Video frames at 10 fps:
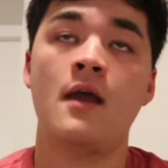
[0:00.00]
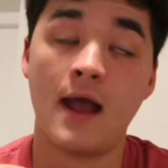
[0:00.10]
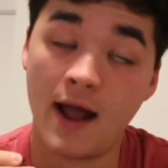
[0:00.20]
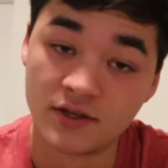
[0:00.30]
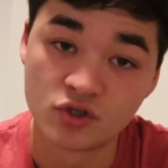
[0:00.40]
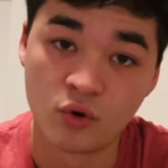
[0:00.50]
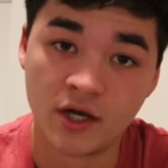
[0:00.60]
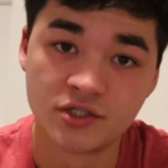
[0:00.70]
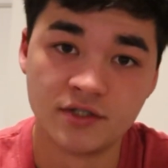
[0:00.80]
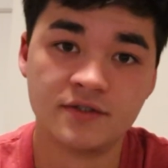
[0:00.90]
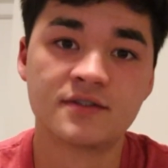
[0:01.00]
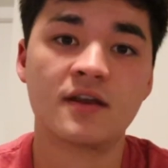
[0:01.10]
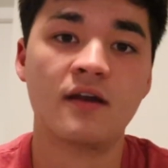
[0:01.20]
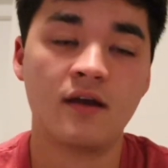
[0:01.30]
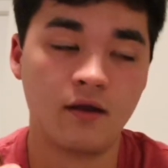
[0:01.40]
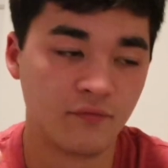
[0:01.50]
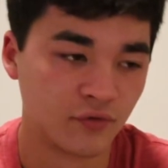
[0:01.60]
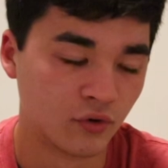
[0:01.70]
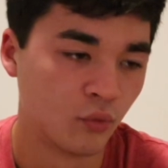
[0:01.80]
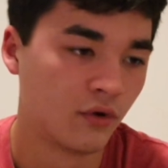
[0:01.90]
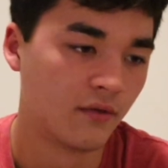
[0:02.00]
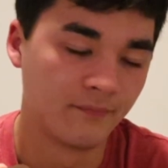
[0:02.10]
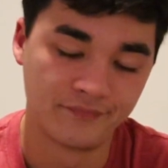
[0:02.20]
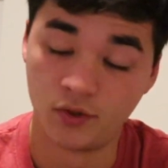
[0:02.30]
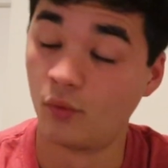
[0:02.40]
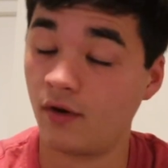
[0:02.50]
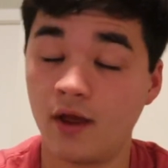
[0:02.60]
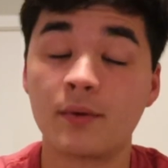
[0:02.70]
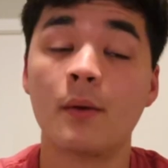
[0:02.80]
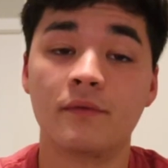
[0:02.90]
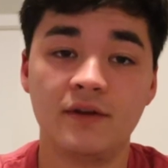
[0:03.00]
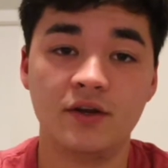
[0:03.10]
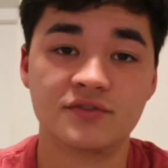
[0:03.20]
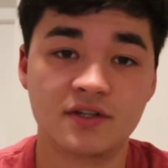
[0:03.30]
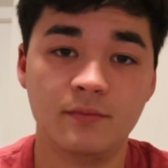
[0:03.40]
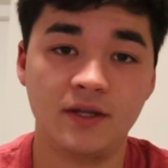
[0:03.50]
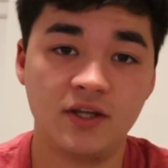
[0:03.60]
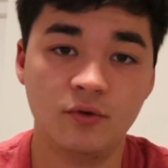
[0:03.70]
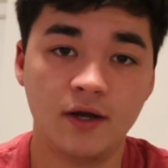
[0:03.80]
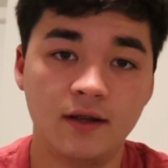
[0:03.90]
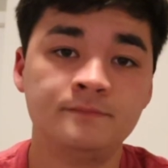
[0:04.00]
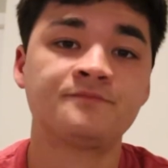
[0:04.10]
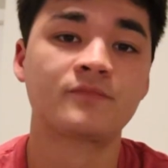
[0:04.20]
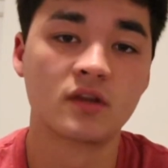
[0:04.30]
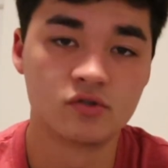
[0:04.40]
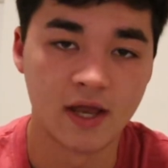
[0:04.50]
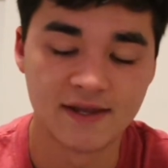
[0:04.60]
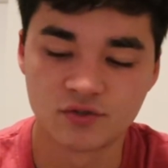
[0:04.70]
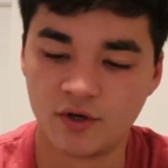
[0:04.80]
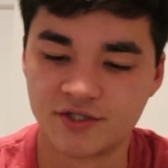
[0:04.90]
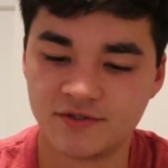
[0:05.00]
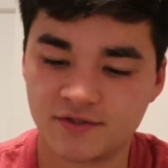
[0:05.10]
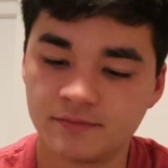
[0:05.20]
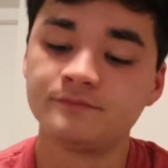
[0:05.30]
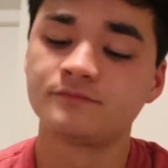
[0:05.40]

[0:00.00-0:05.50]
Ask questions for one of the upcoming videos is going to be Q&A. Ask questions.